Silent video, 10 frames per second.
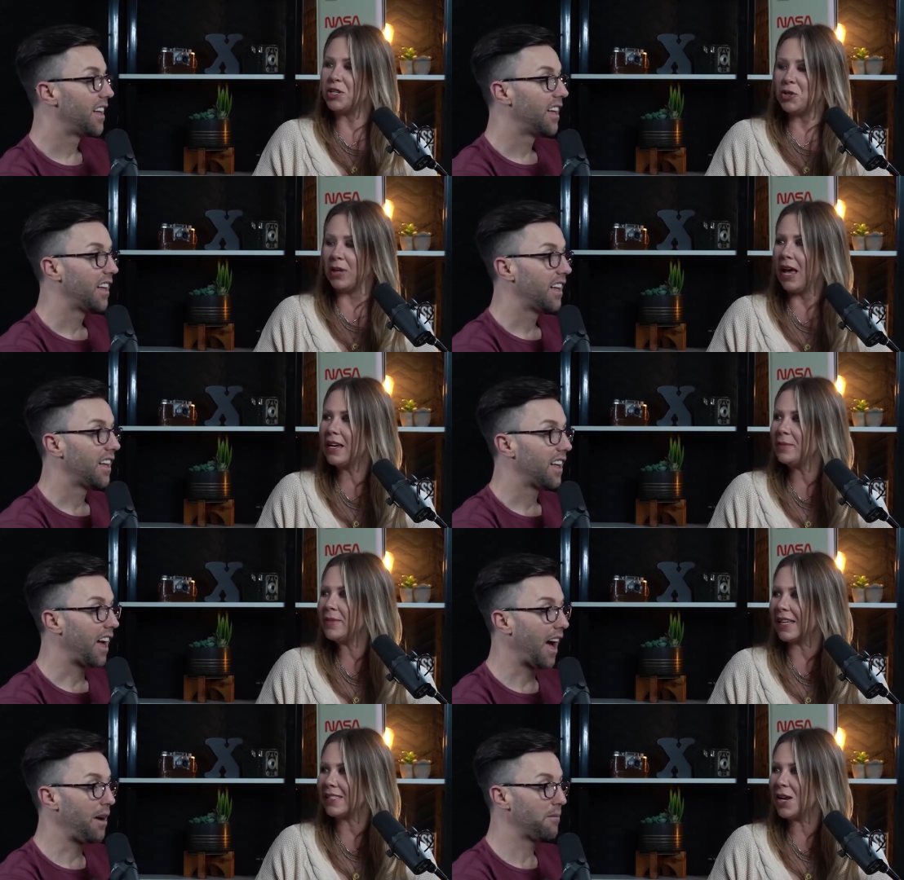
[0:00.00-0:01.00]
Speaker 1: take two
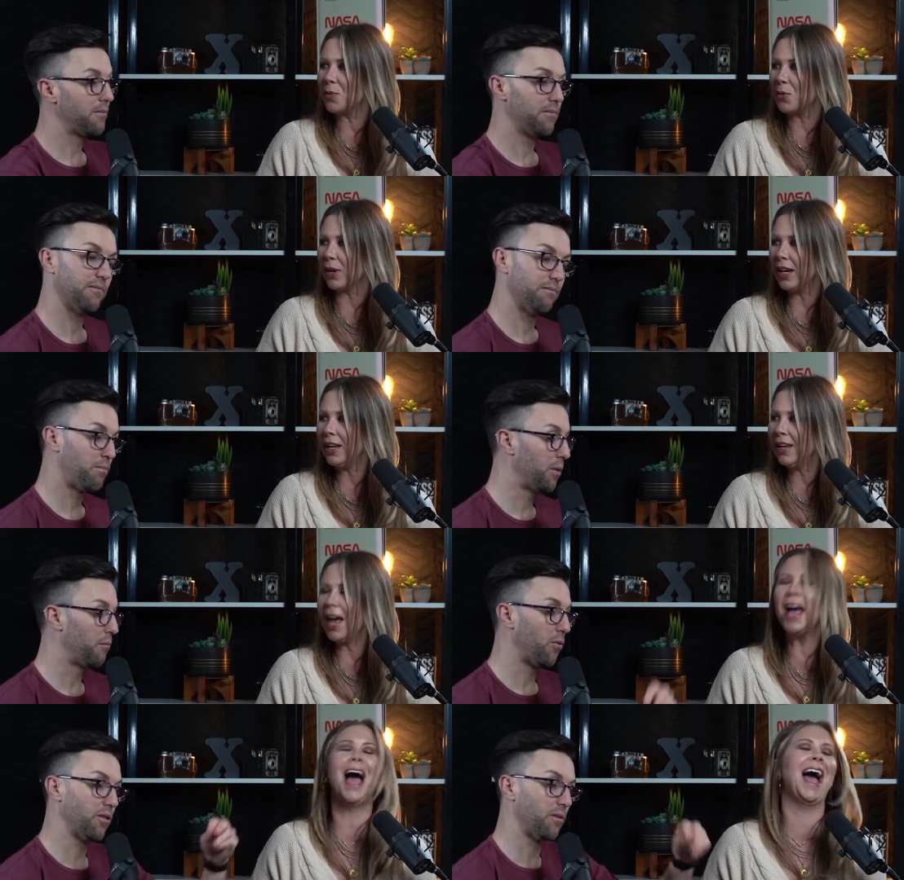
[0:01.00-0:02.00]
limes. That's I not boring.
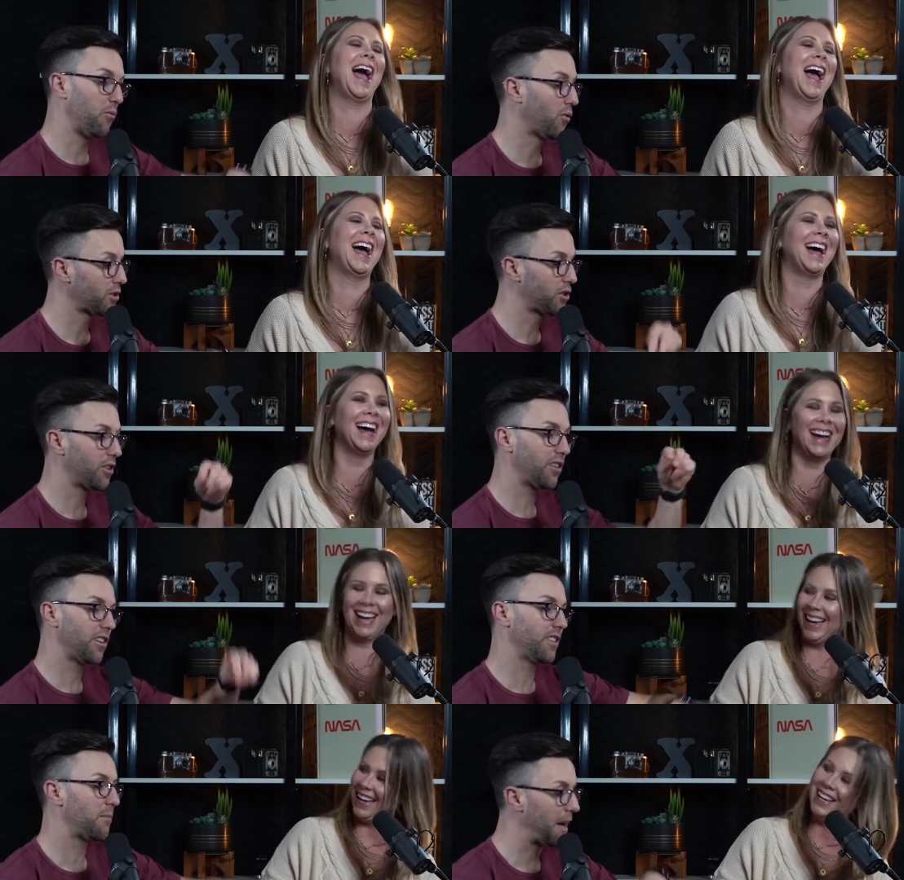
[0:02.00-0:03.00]
Put
Speaker 2: more. The more
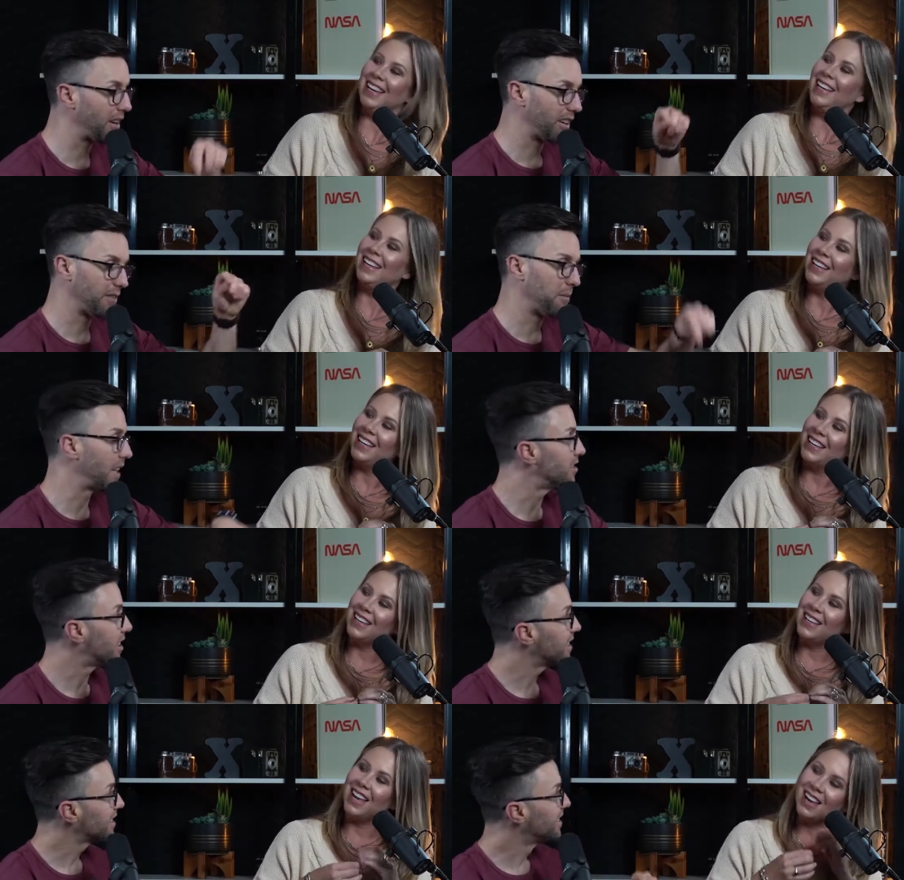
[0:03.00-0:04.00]
sugar, the better in my
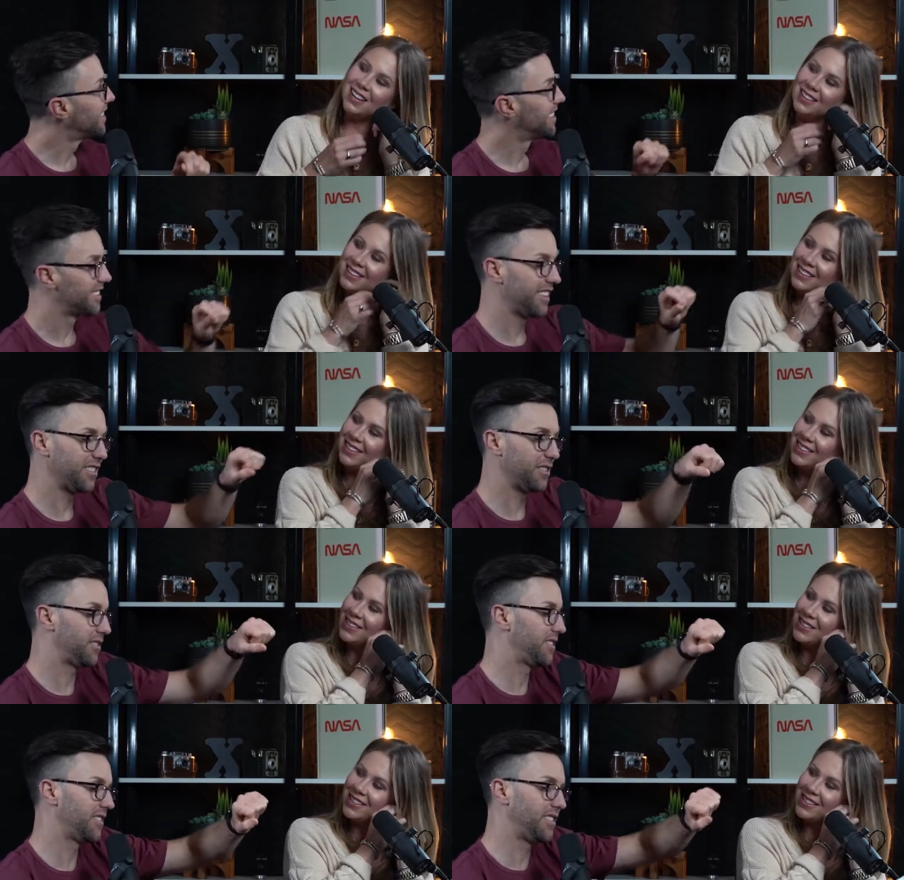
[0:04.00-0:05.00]
drink. Yeah. And
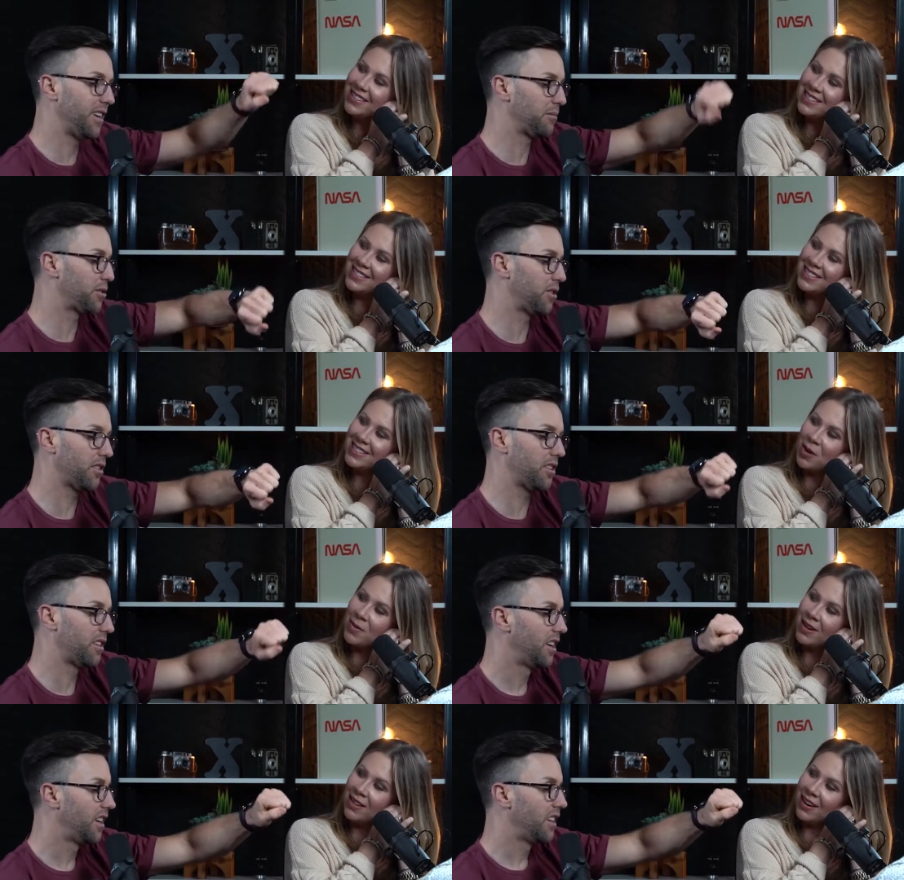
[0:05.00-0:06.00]
just dump
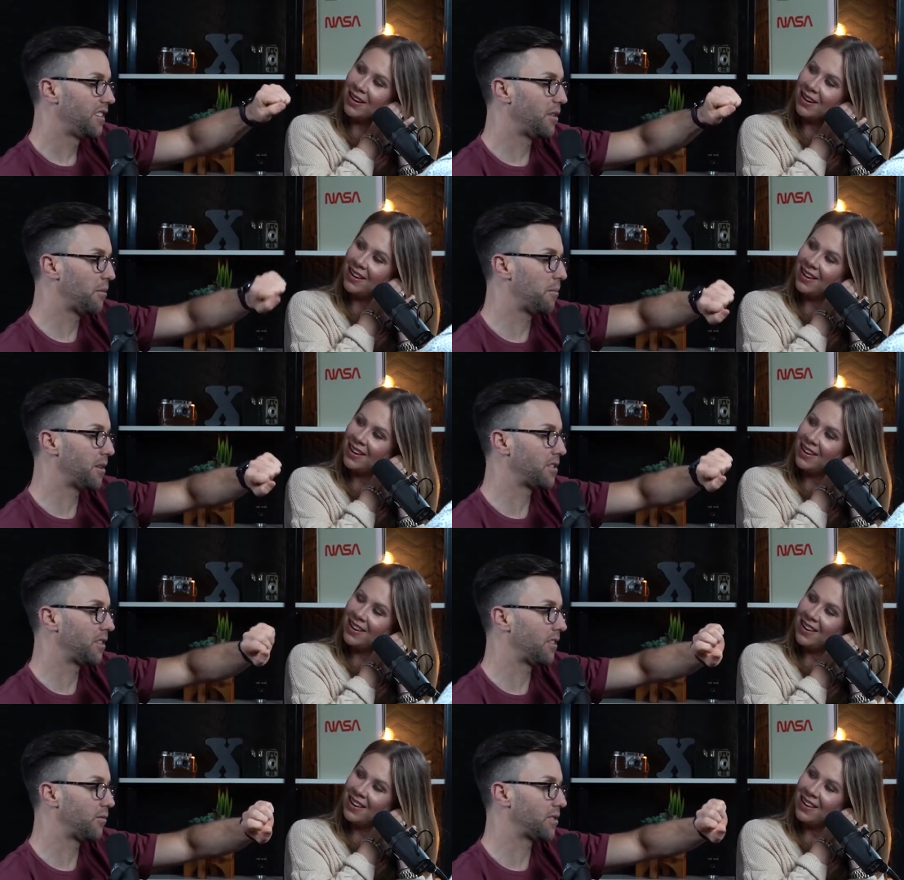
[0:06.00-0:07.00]
sugar. Dump it in there. Dump a
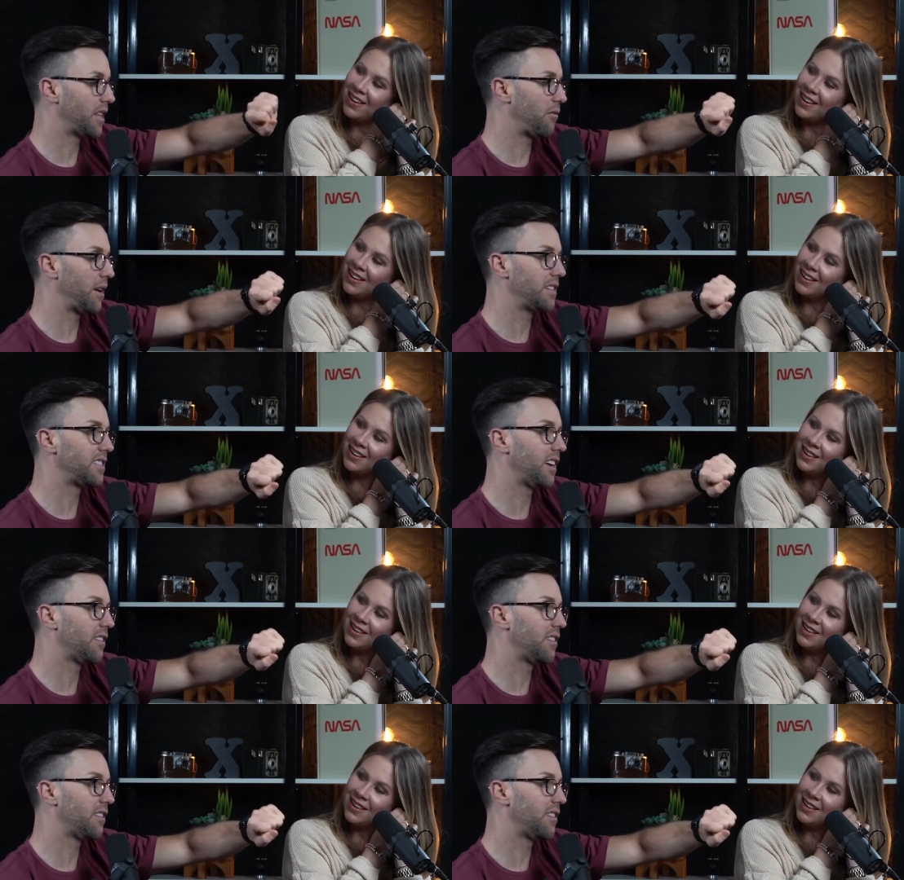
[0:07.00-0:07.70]
bunch of what's that red